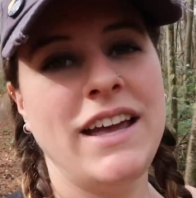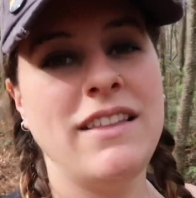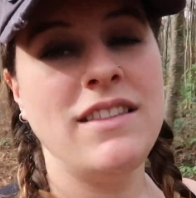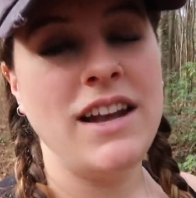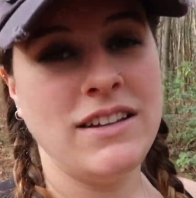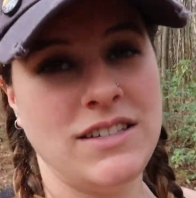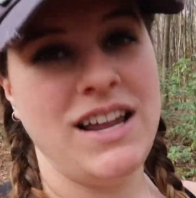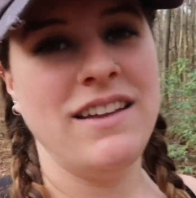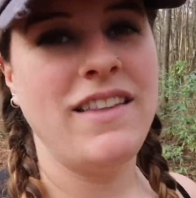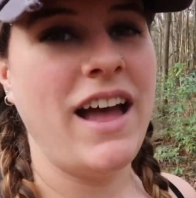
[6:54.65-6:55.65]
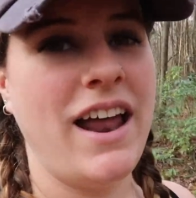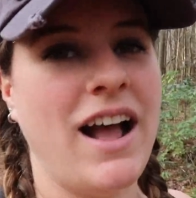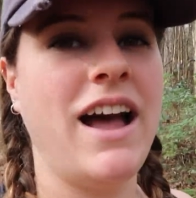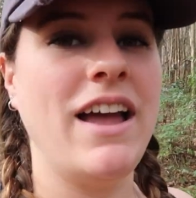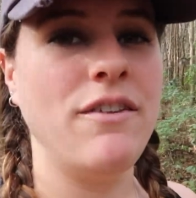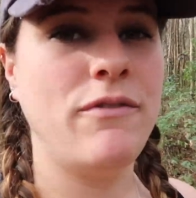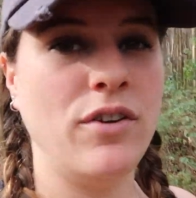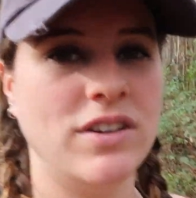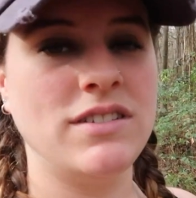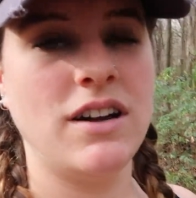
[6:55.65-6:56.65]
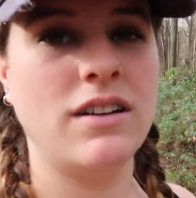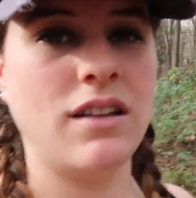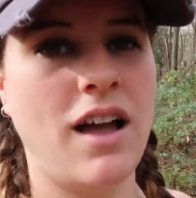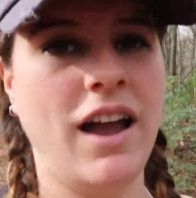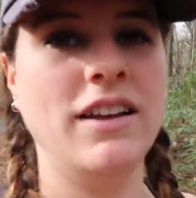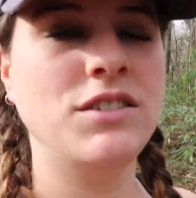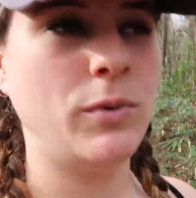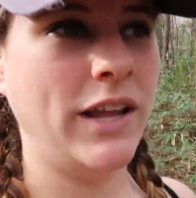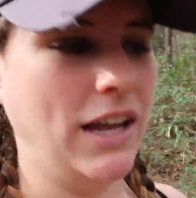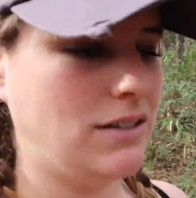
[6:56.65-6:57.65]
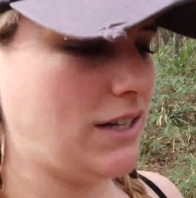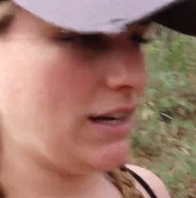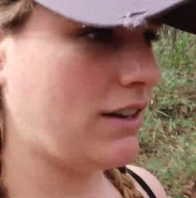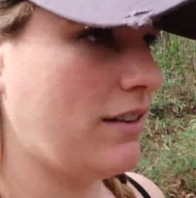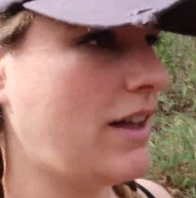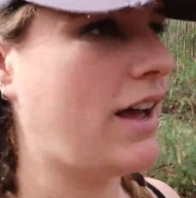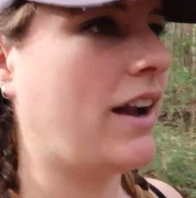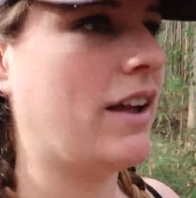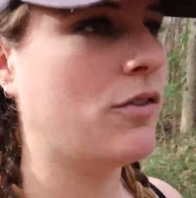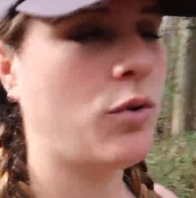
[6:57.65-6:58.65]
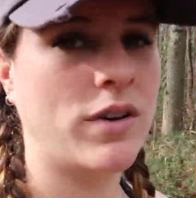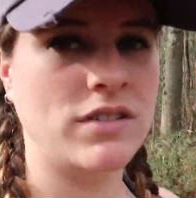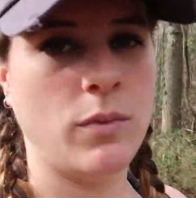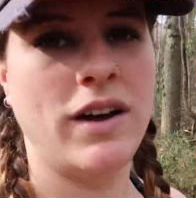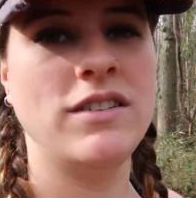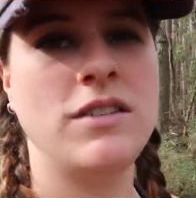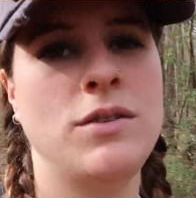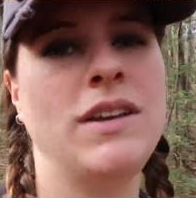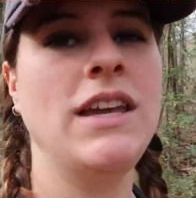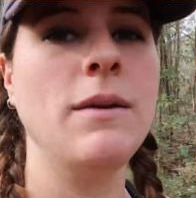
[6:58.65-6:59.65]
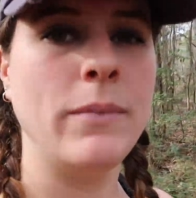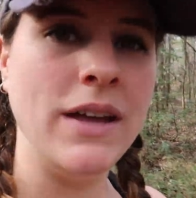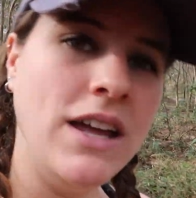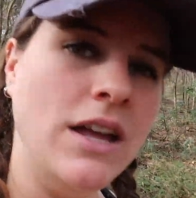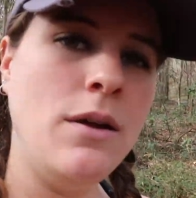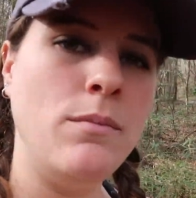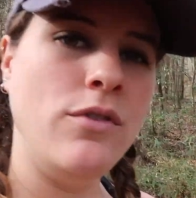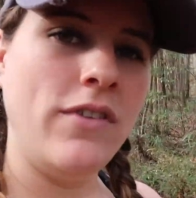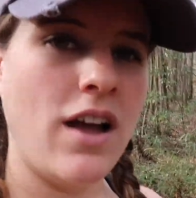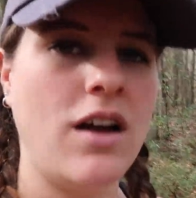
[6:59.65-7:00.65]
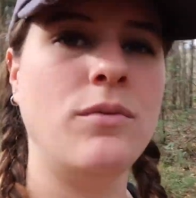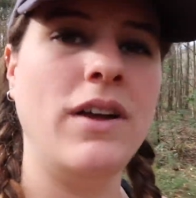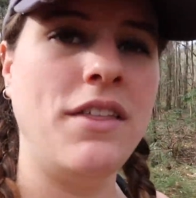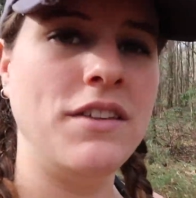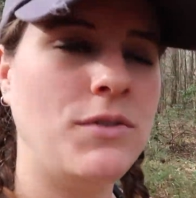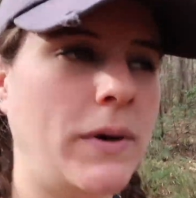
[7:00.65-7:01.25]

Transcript: And the next thing that I focused on a lot in 2018 that I of course want to keep moving on with in